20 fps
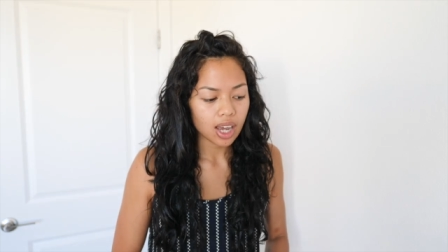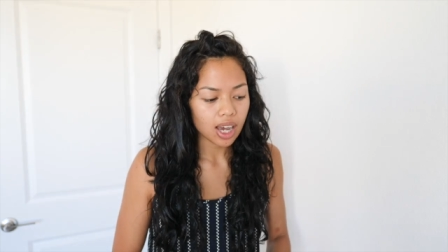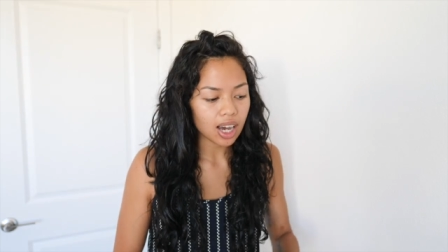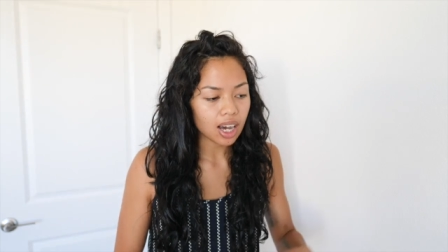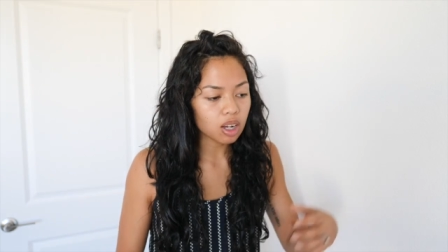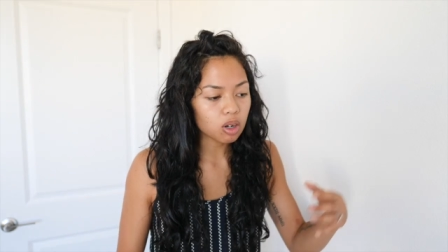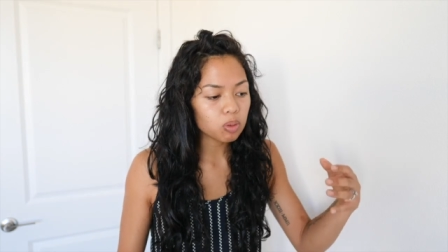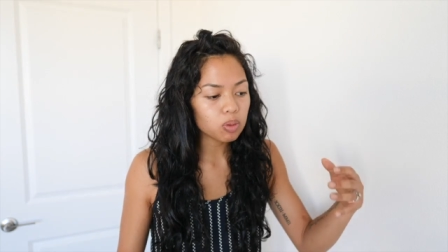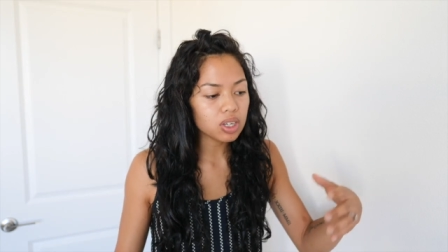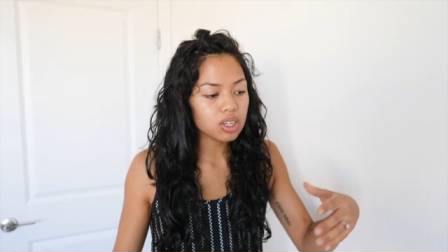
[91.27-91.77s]

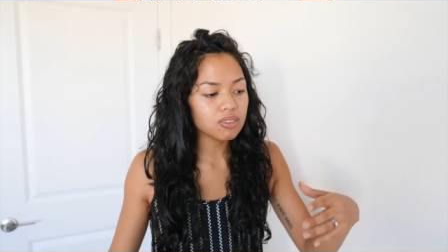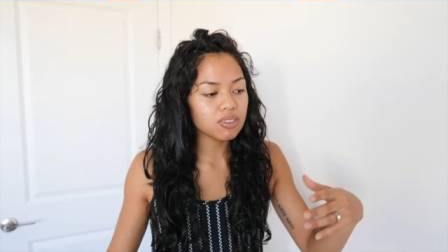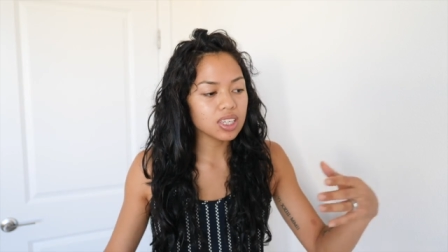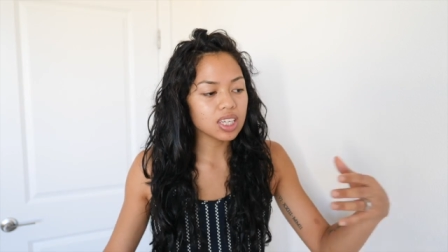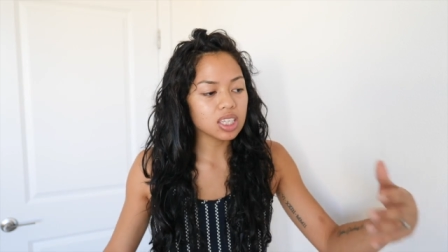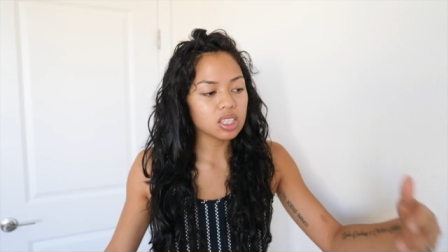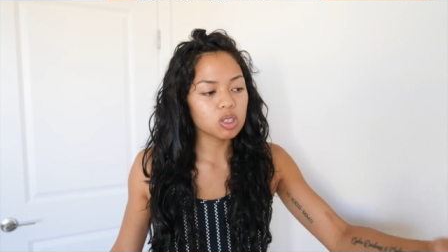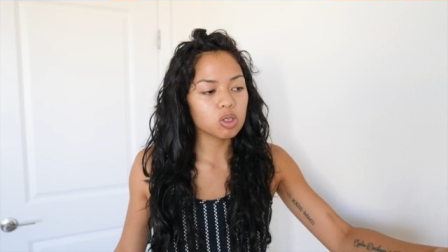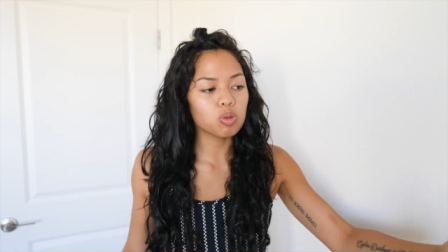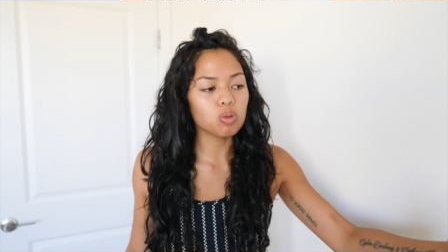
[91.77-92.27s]
How do we even
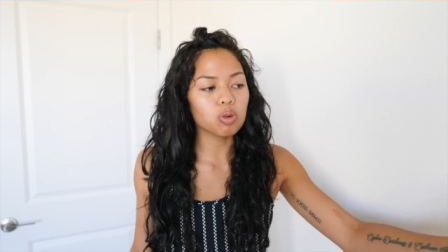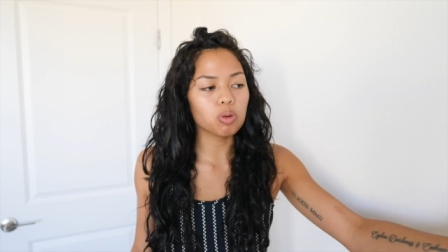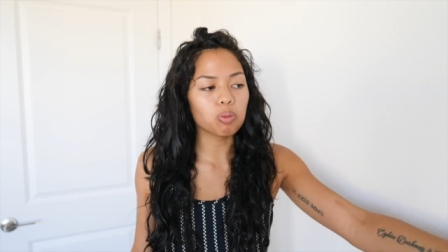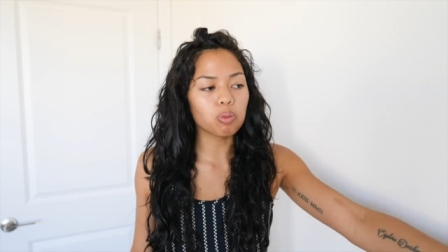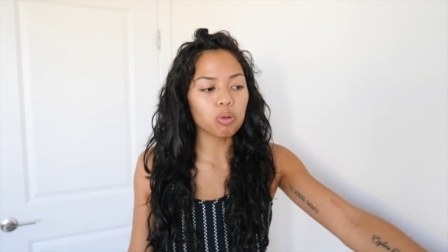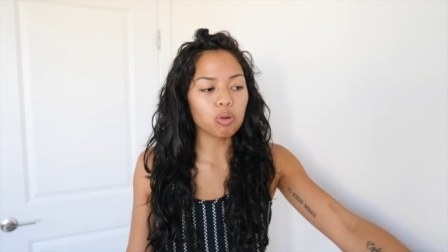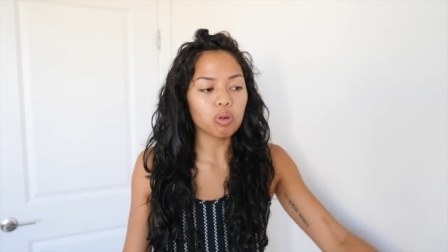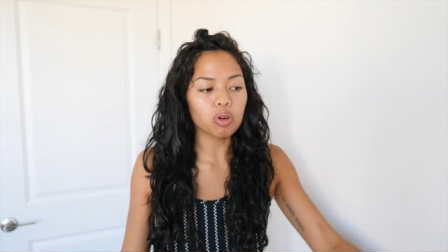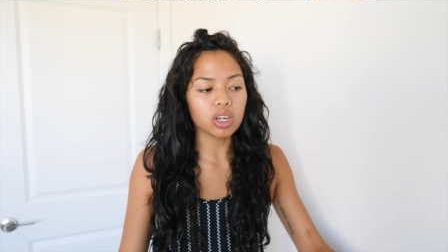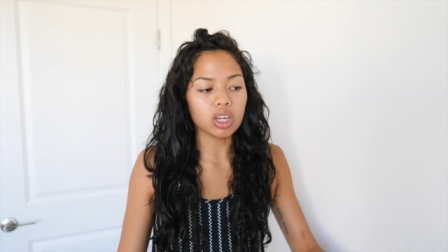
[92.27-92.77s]
get to a
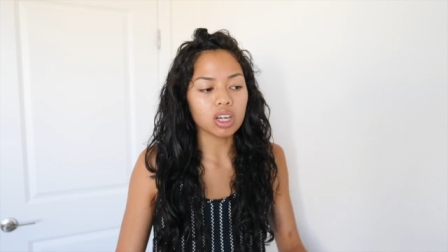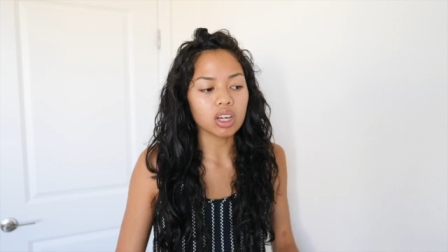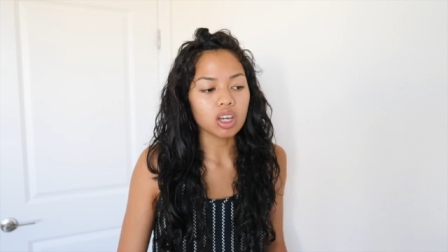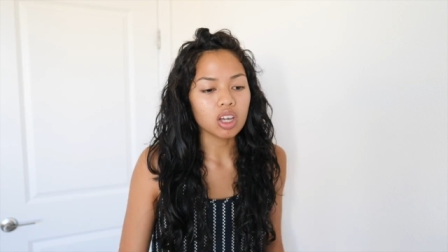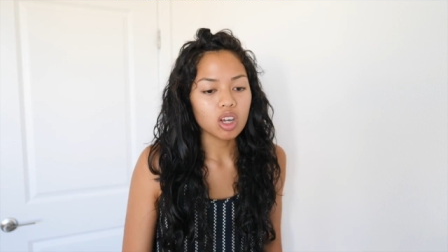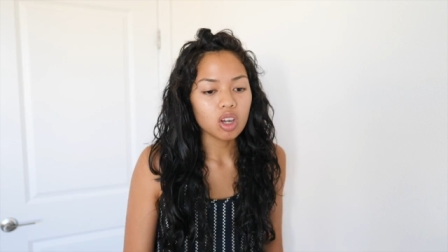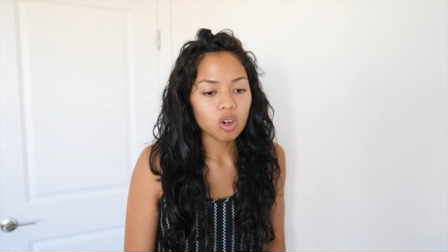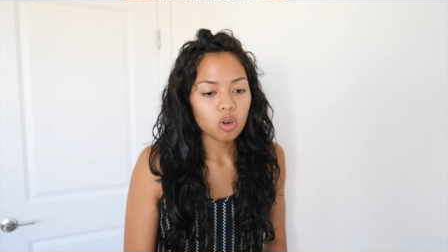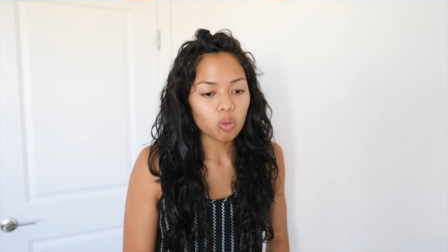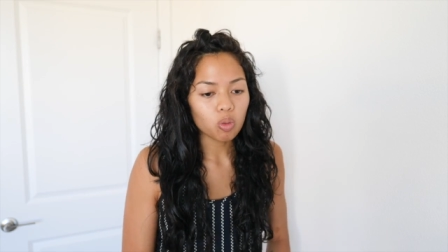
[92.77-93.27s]
point
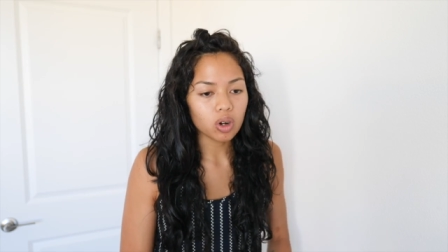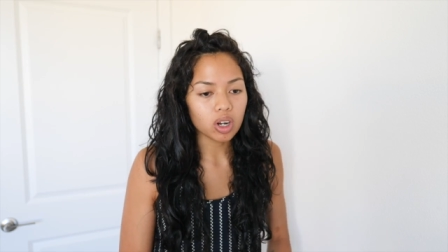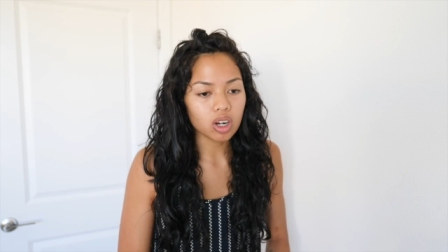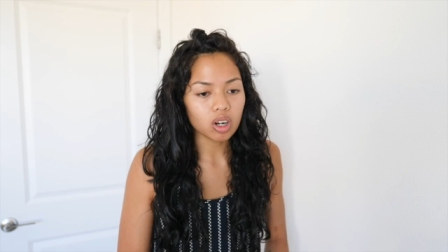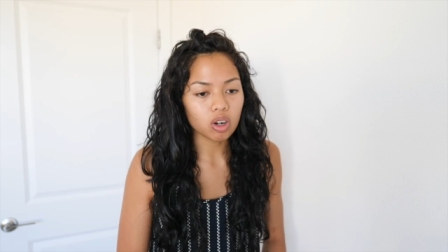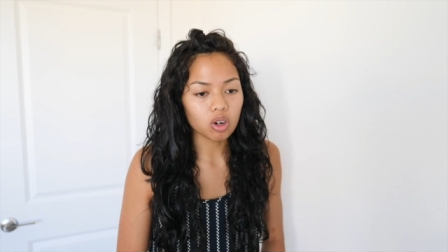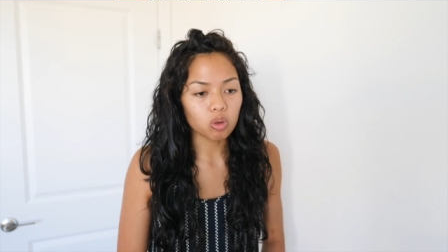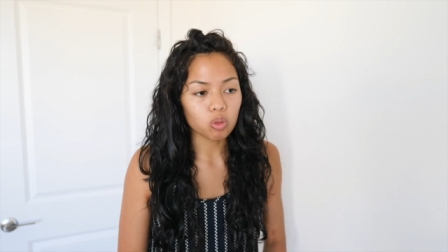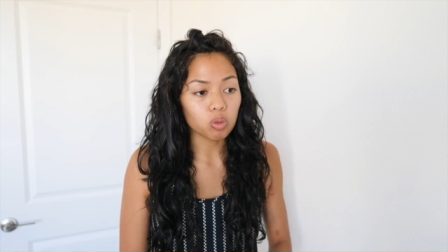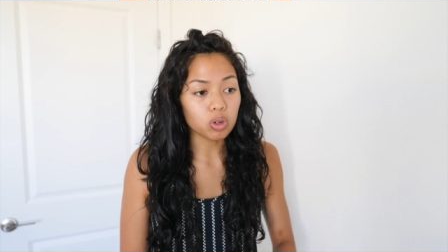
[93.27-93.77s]

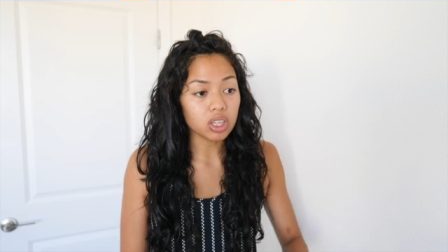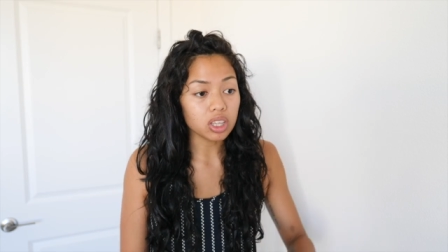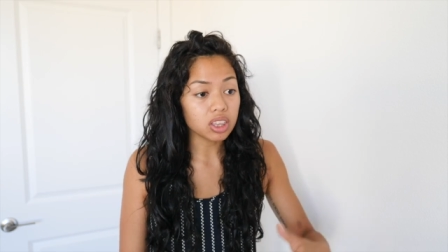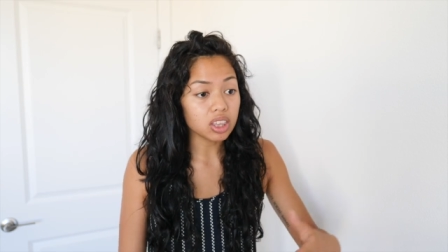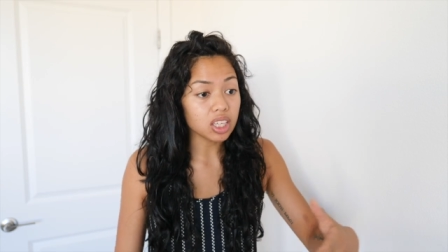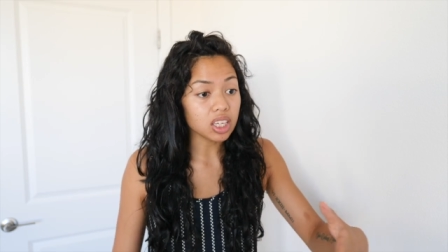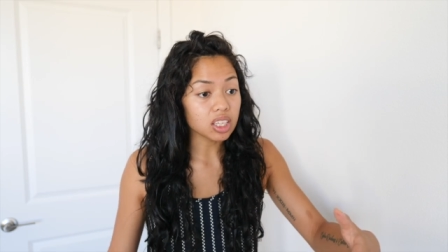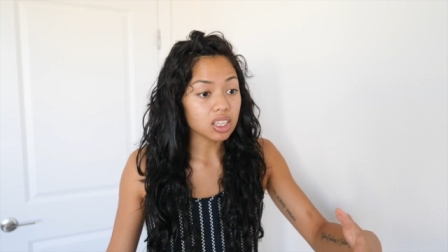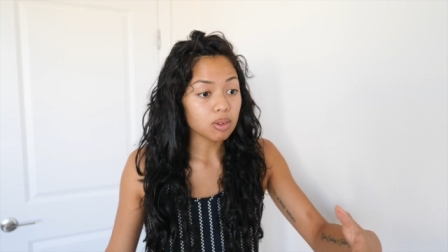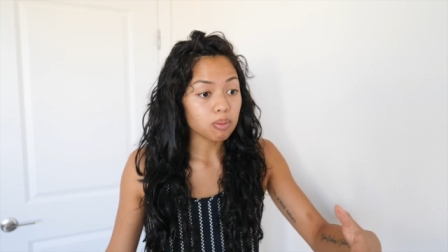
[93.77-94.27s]
where we
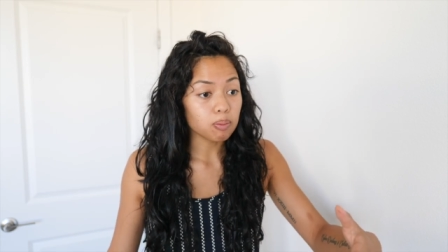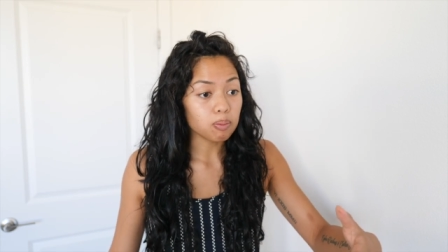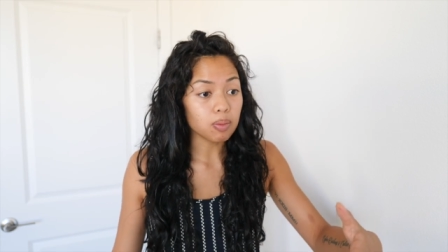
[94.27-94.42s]
think,